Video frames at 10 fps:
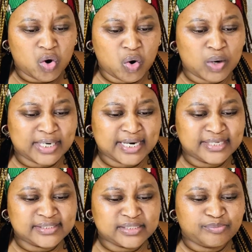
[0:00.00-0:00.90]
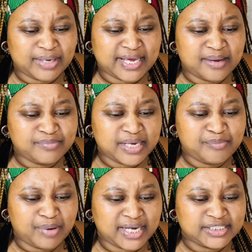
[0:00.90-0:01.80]
organized by
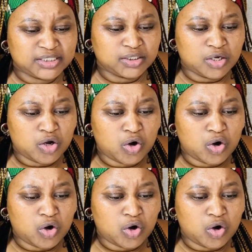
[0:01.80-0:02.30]
MK Party